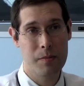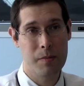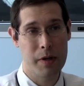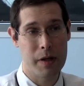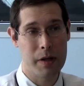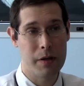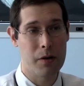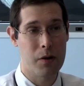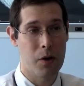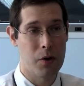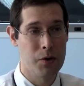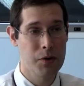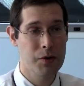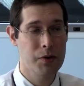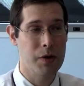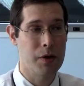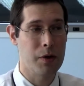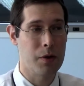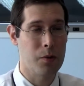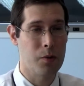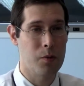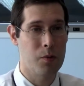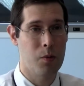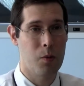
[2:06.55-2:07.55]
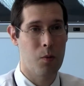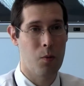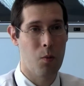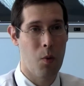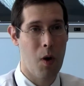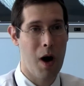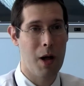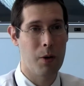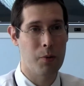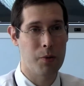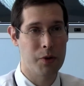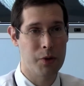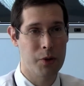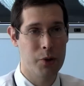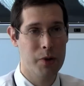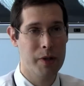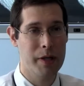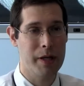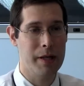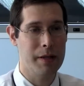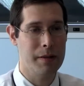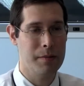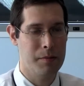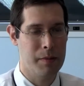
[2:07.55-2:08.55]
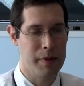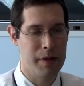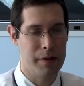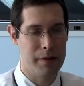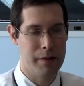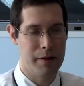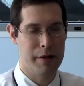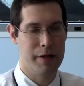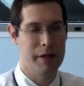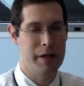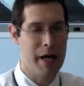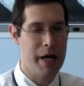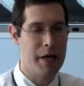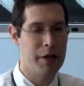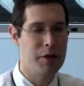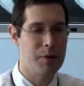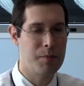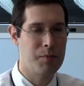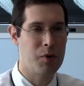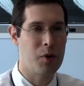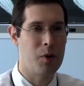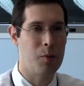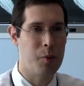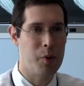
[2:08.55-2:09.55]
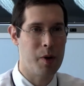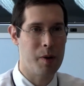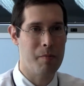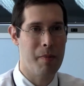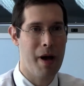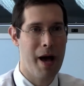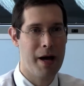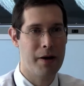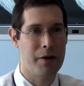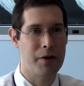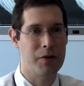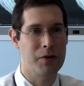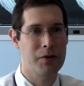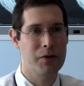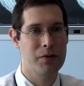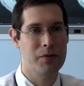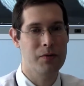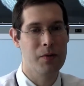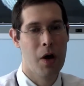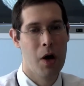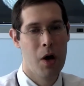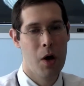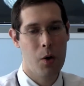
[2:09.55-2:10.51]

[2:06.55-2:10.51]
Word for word: but also while we're doing it in, in an age appropriate manners,